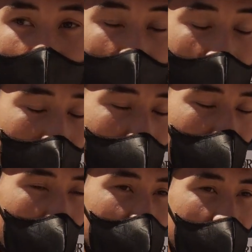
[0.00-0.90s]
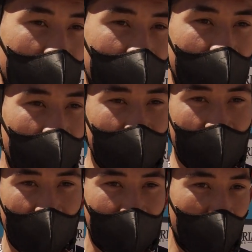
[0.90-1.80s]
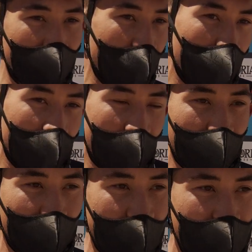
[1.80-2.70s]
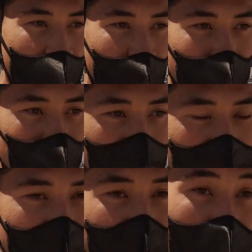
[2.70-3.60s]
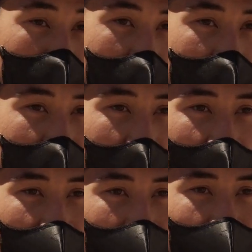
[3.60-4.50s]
It's hard to tell, it's hard to compare when I haven't raced, so we'll see today.